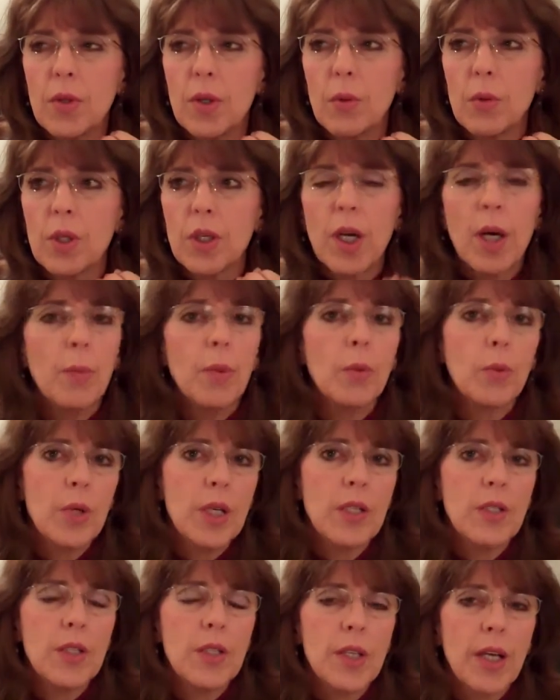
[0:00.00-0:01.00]
There were a couple
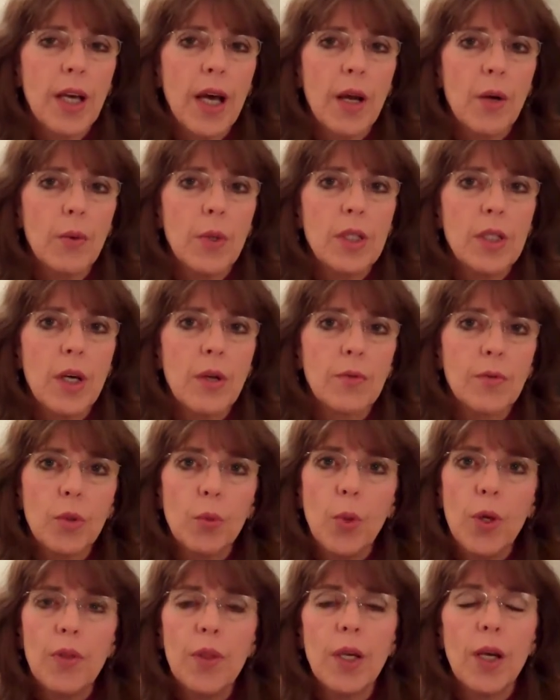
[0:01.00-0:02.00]
reasons I got it redone.
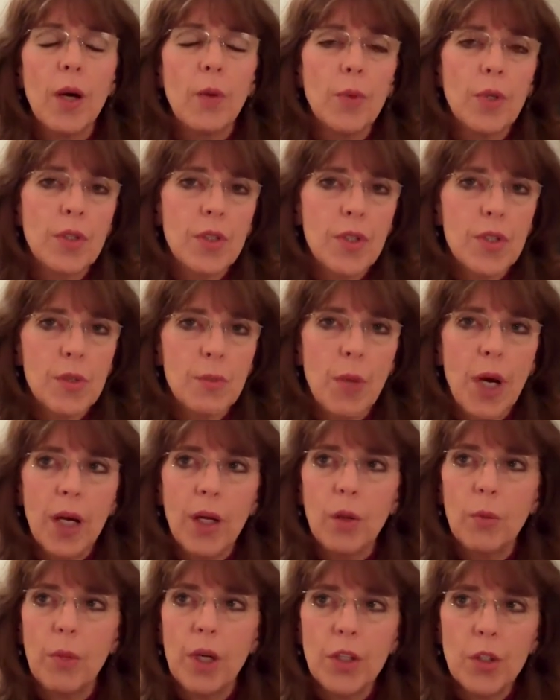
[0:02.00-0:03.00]
For one thing, I wouldn't
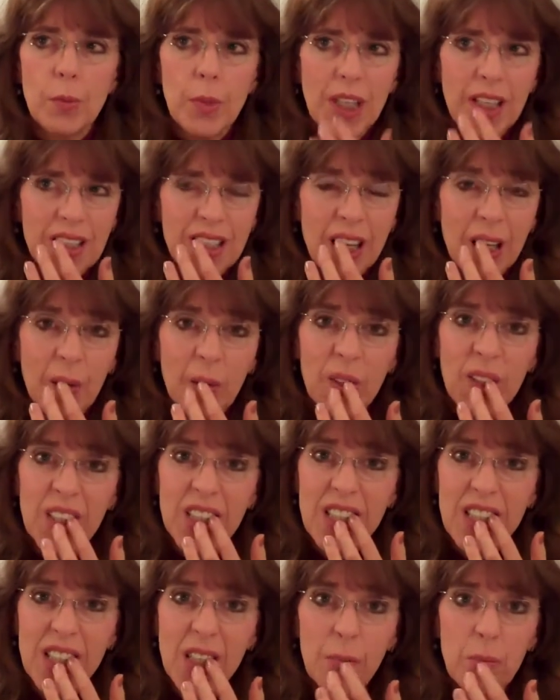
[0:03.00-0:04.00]
smile much because they
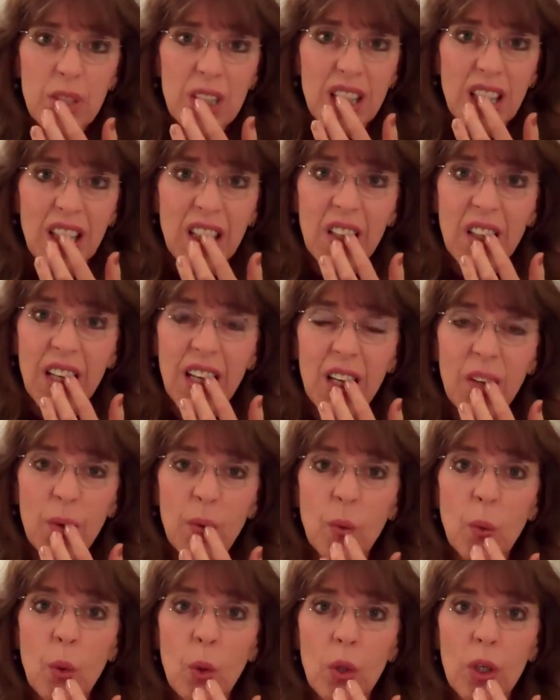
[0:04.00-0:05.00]
were chipped here
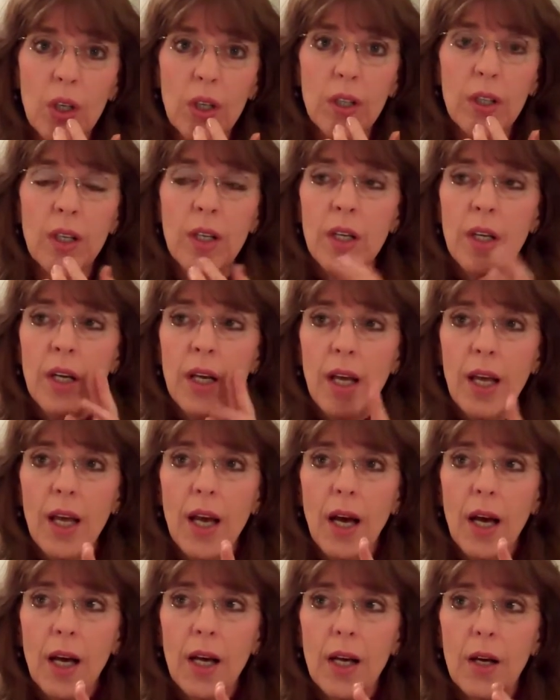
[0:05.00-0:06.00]
and worn.
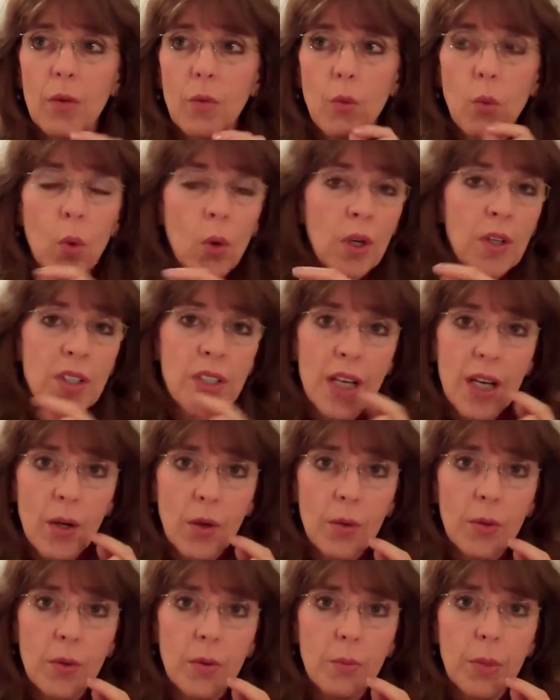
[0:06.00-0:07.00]
Worn
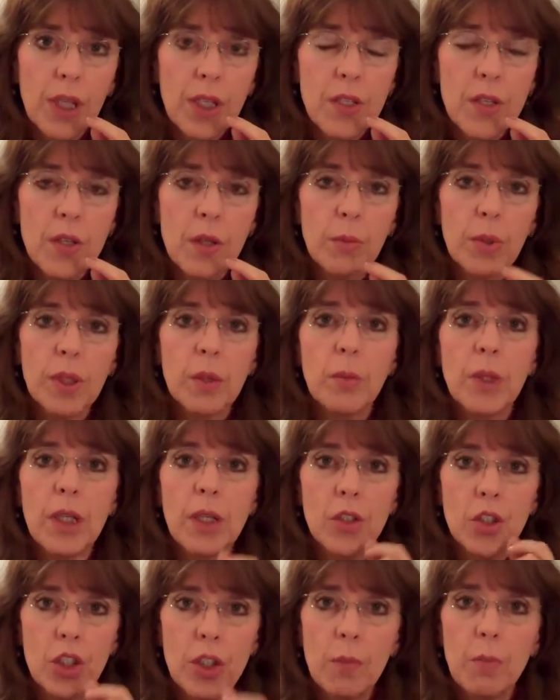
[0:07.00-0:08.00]
down because of the
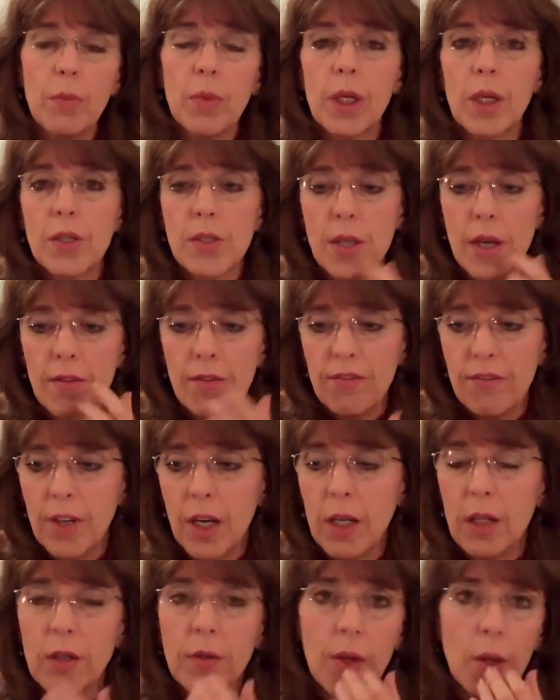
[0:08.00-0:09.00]
bulimia, chipped because I
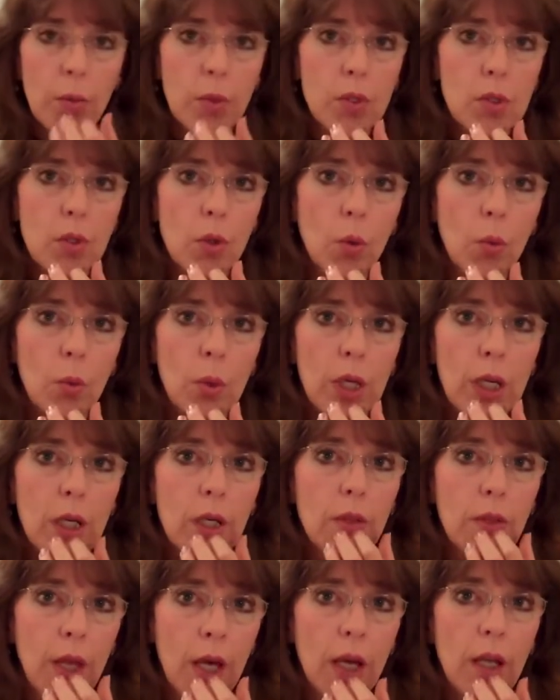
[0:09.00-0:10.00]
fell and they were so
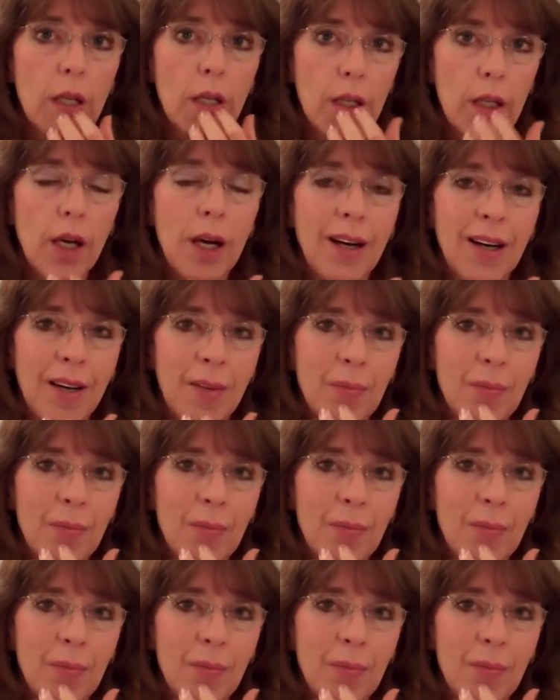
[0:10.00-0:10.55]
weak that